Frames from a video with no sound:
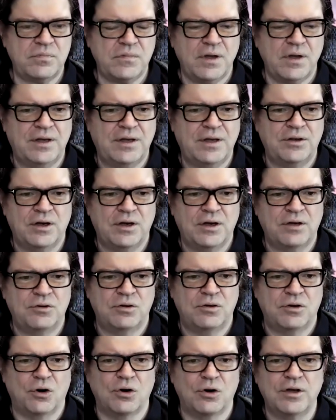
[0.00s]

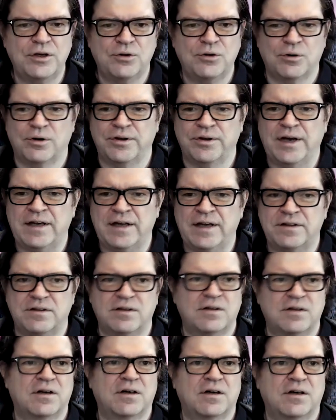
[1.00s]
an early neural net
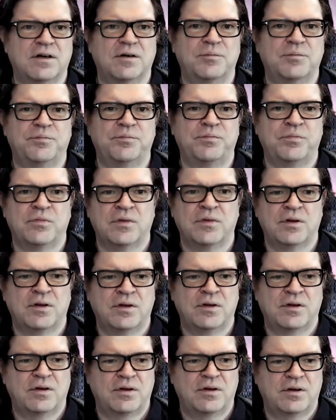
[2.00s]

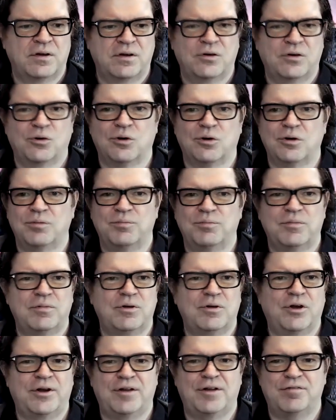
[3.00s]
called
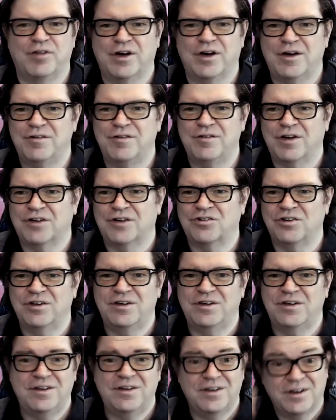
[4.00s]
LeNet 5,
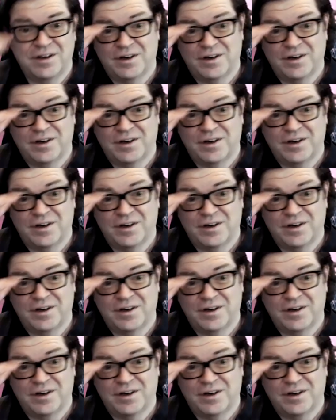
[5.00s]
actually.